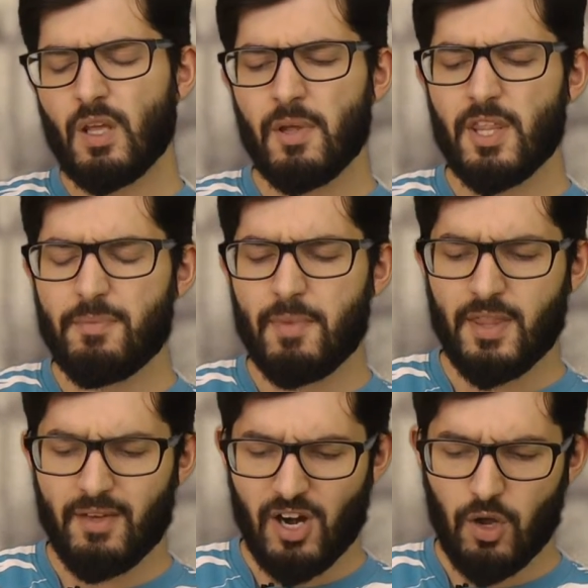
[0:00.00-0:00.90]
But
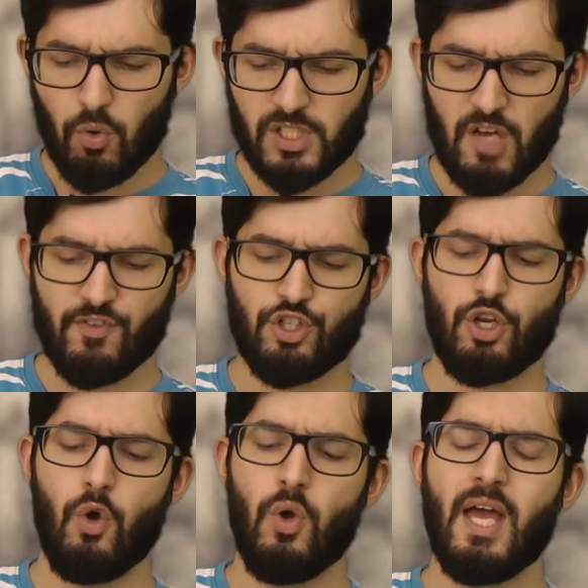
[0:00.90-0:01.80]
the records, however,
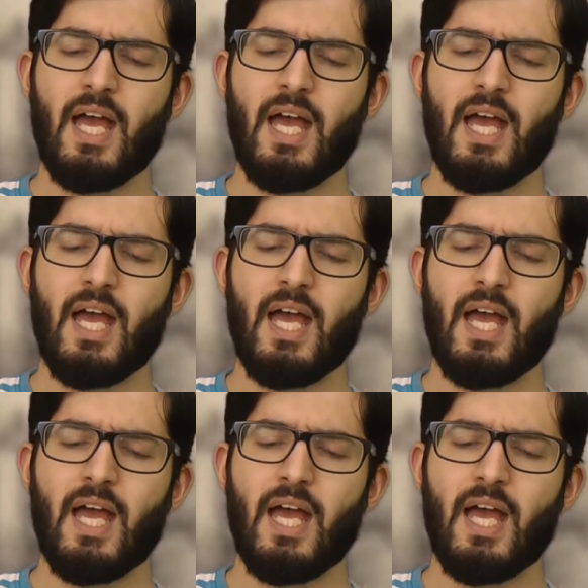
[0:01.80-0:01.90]
show